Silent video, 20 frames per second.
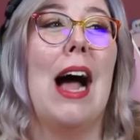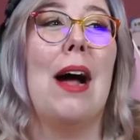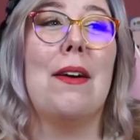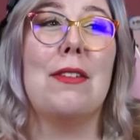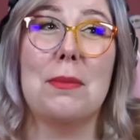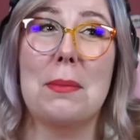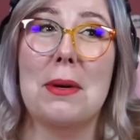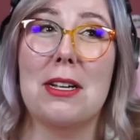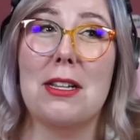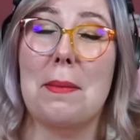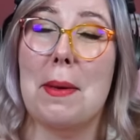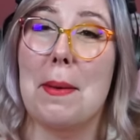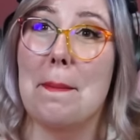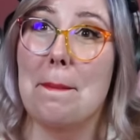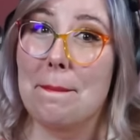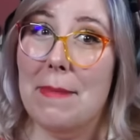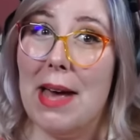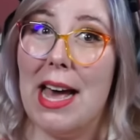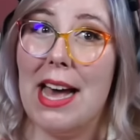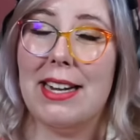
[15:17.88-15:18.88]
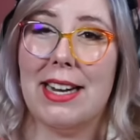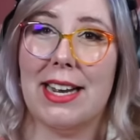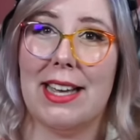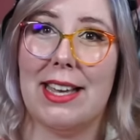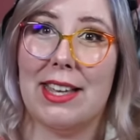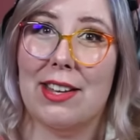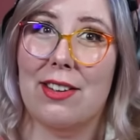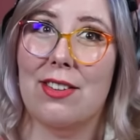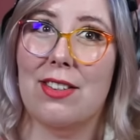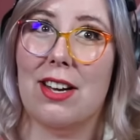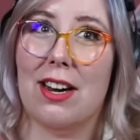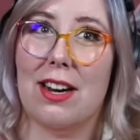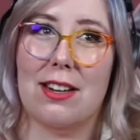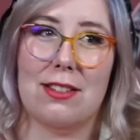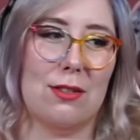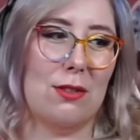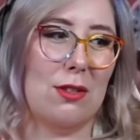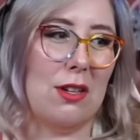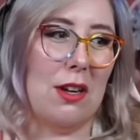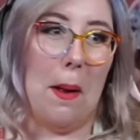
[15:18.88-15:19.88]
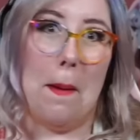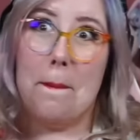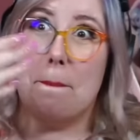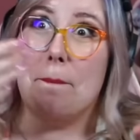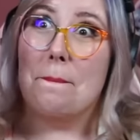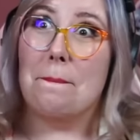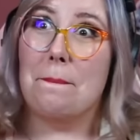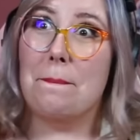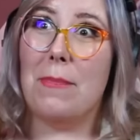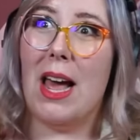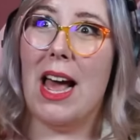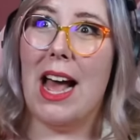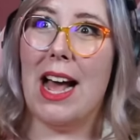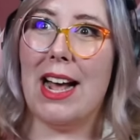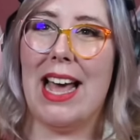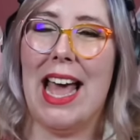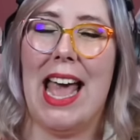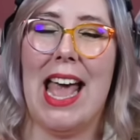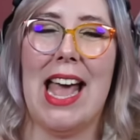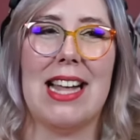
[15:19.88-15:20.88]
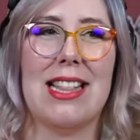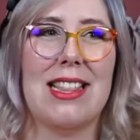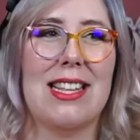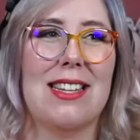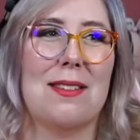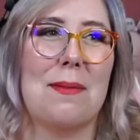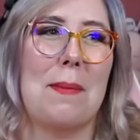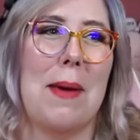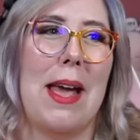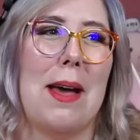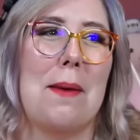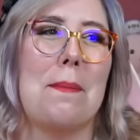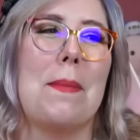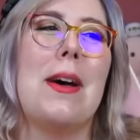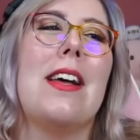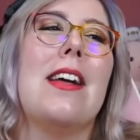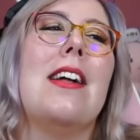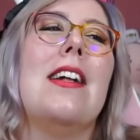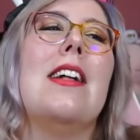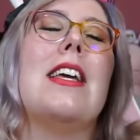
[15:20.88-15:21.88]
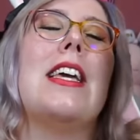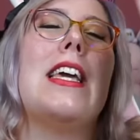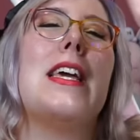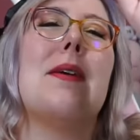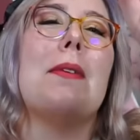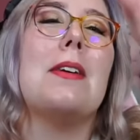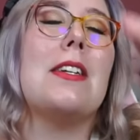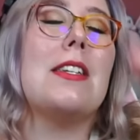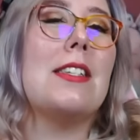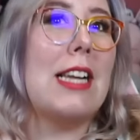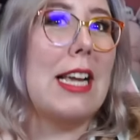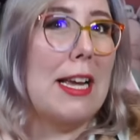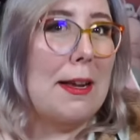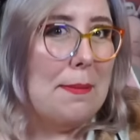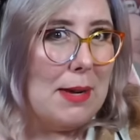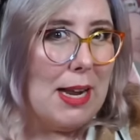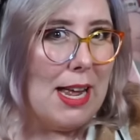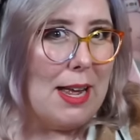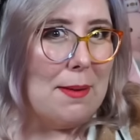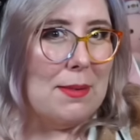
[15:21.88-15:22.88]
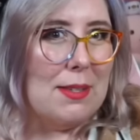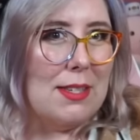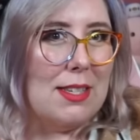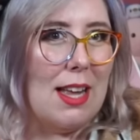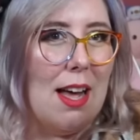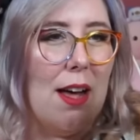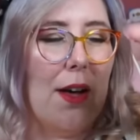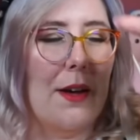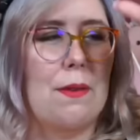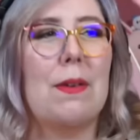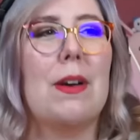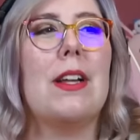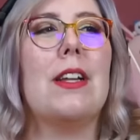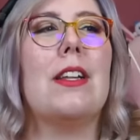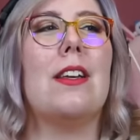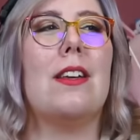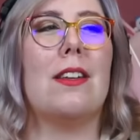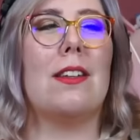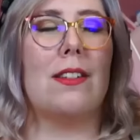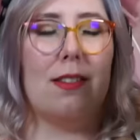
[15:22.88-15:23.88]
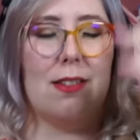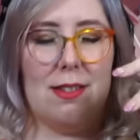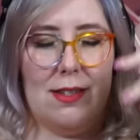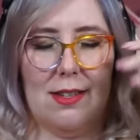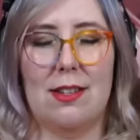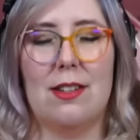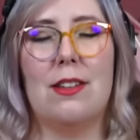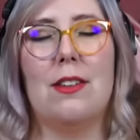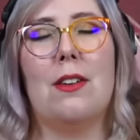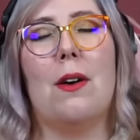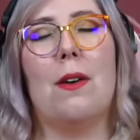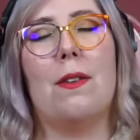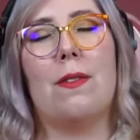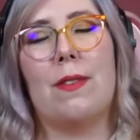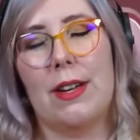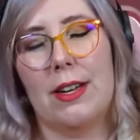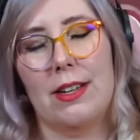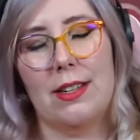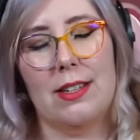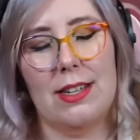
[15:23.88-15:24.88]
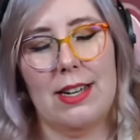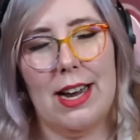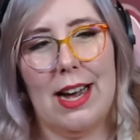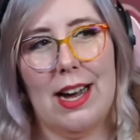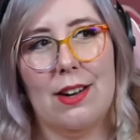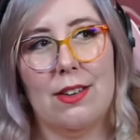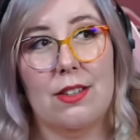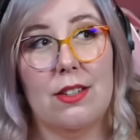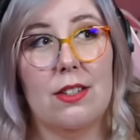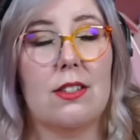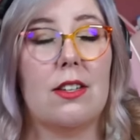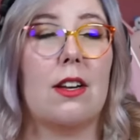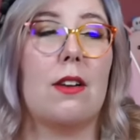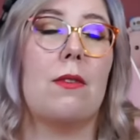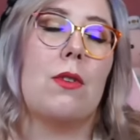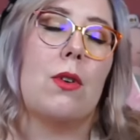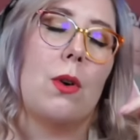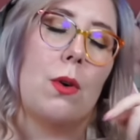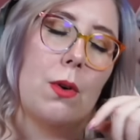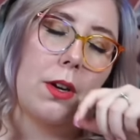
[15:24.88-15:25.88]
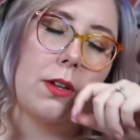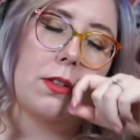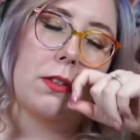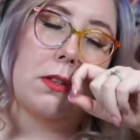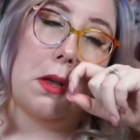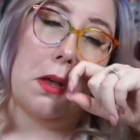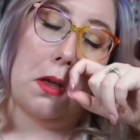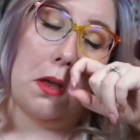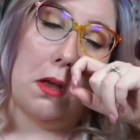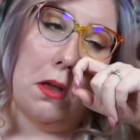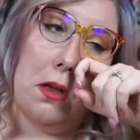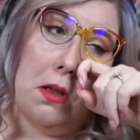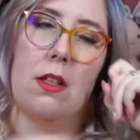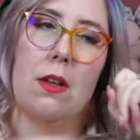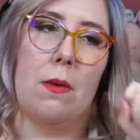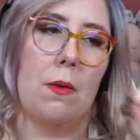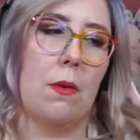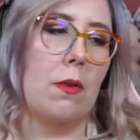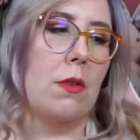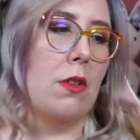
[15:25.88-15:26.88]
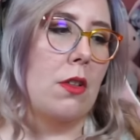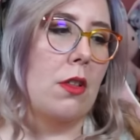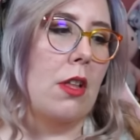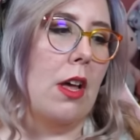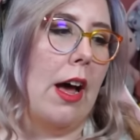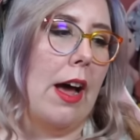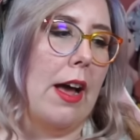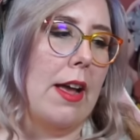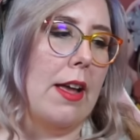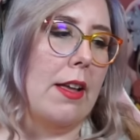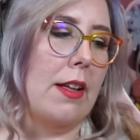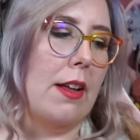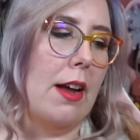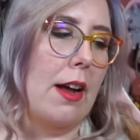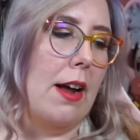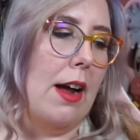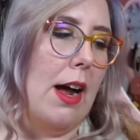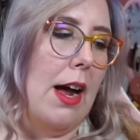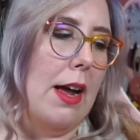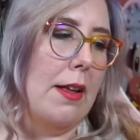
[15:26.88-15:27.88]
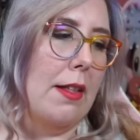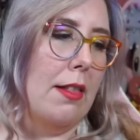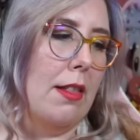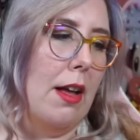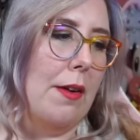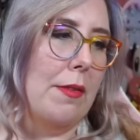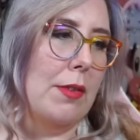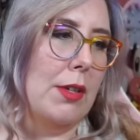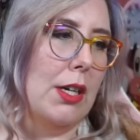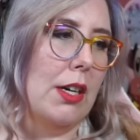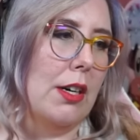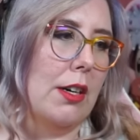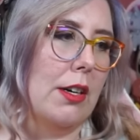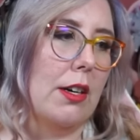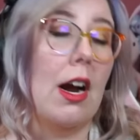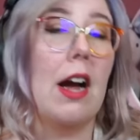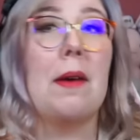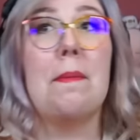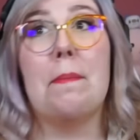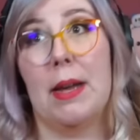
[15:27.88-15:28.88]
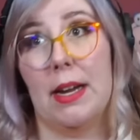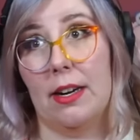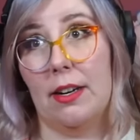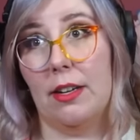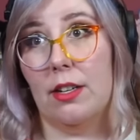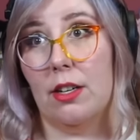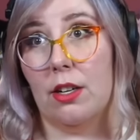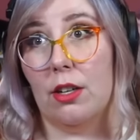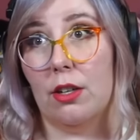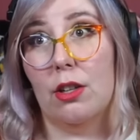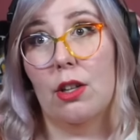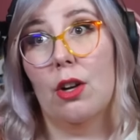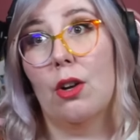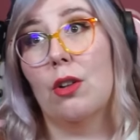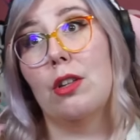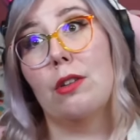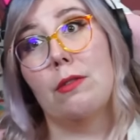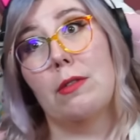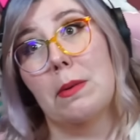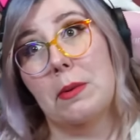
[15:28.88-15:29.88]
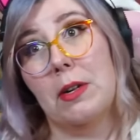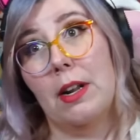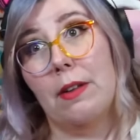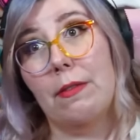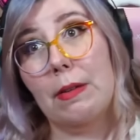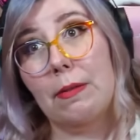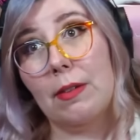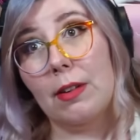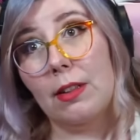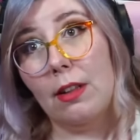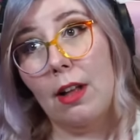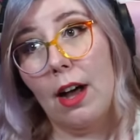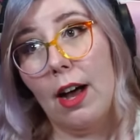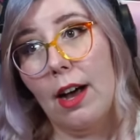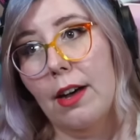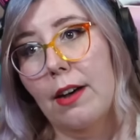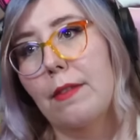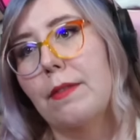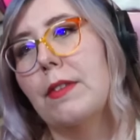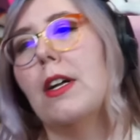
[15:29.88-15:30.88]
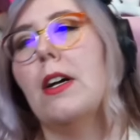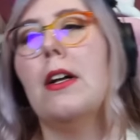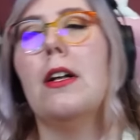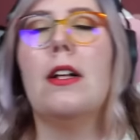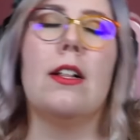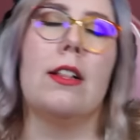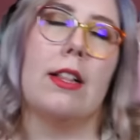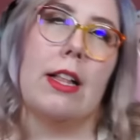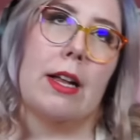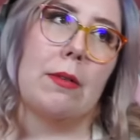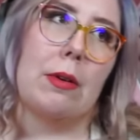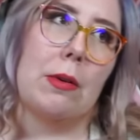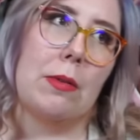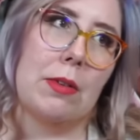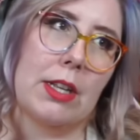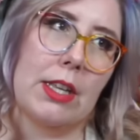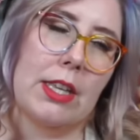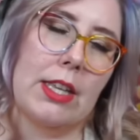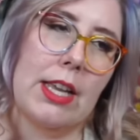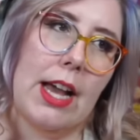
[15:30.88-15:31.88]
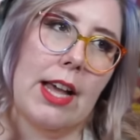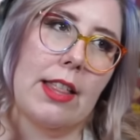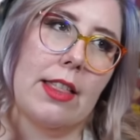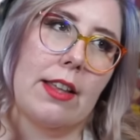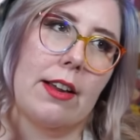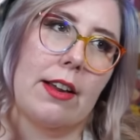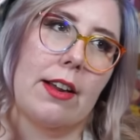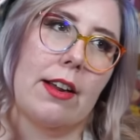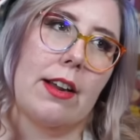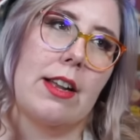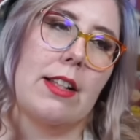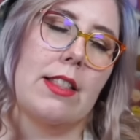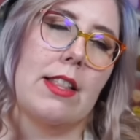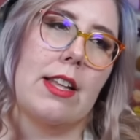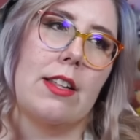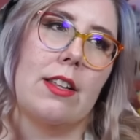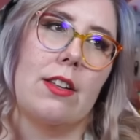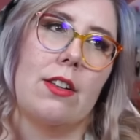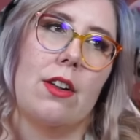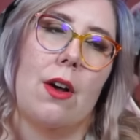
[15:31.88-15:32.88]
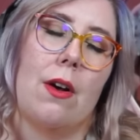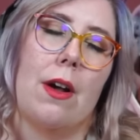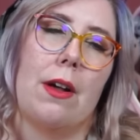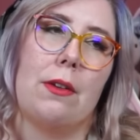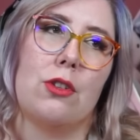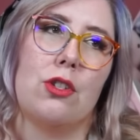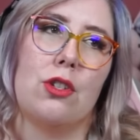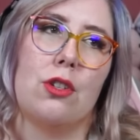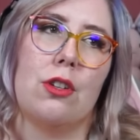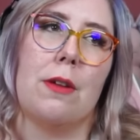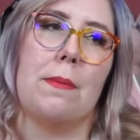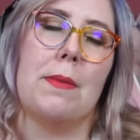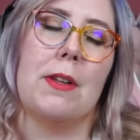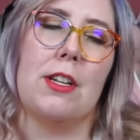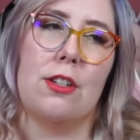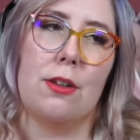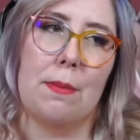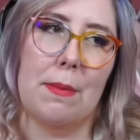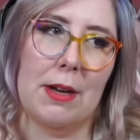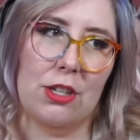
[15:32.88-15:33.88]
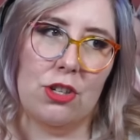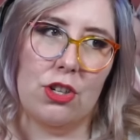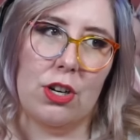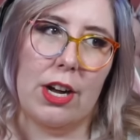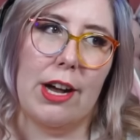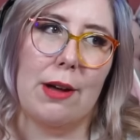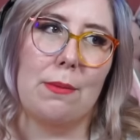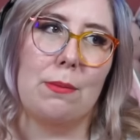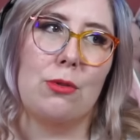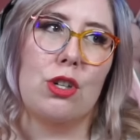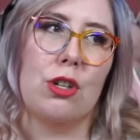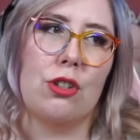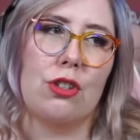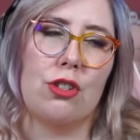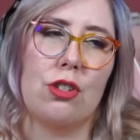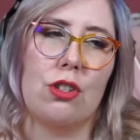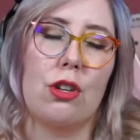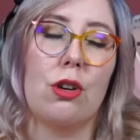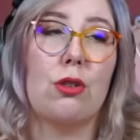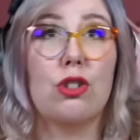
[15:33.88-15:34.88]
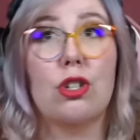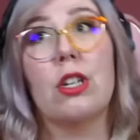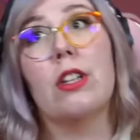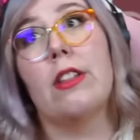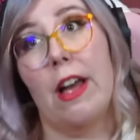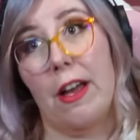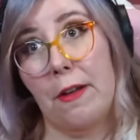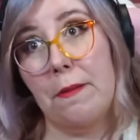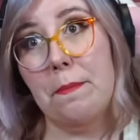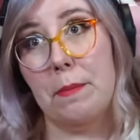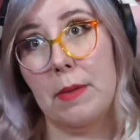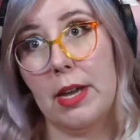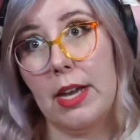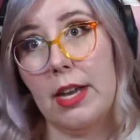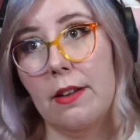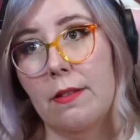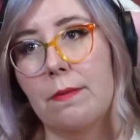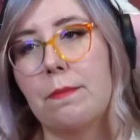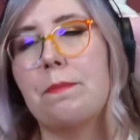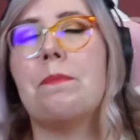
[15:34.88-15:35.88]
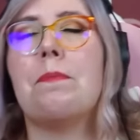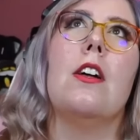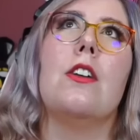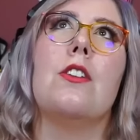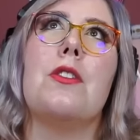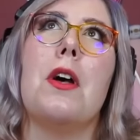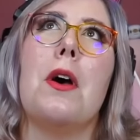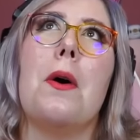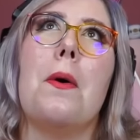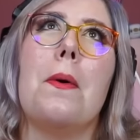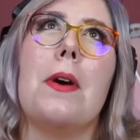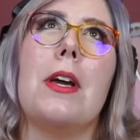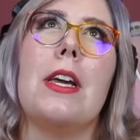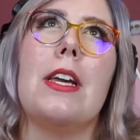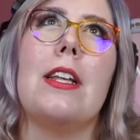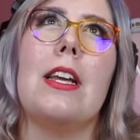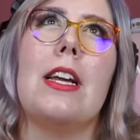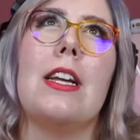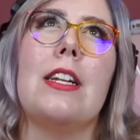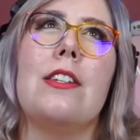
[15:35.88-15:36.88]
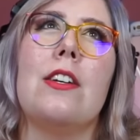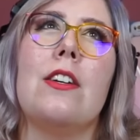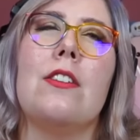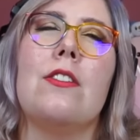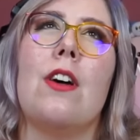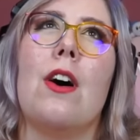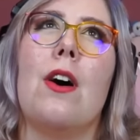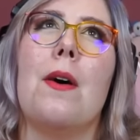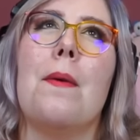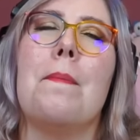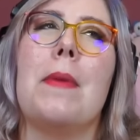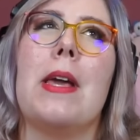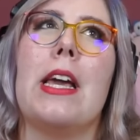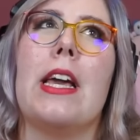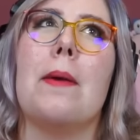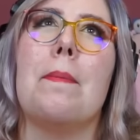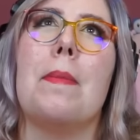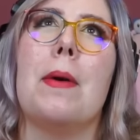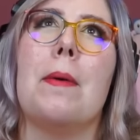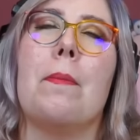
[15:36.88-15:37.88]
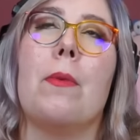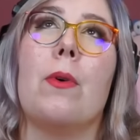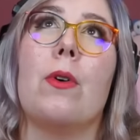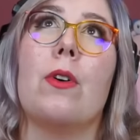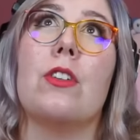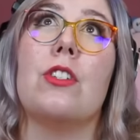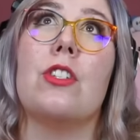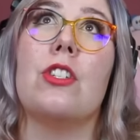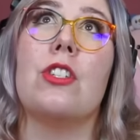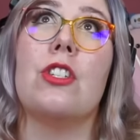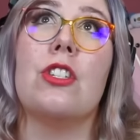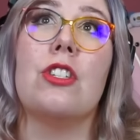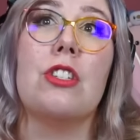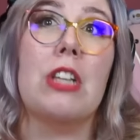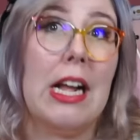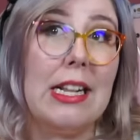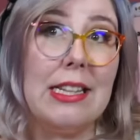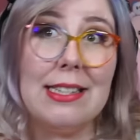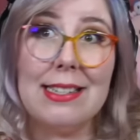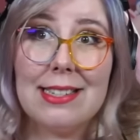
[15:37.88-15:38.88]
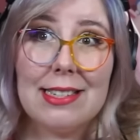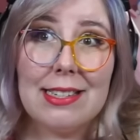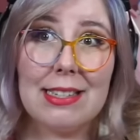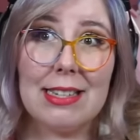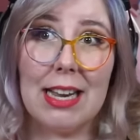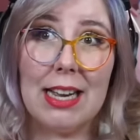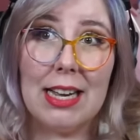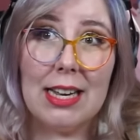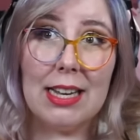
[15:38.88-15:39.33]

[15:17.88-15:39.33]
I was about to be mad at Gildarts. I was gonna backhand this man, but he redeemed himself and he you know figured it out and he's like of course like the i i loved her i married her the only woman i've ever loved like we were together and then you know i was too committed to my job just so she left me so it, it does all make a bit more sense.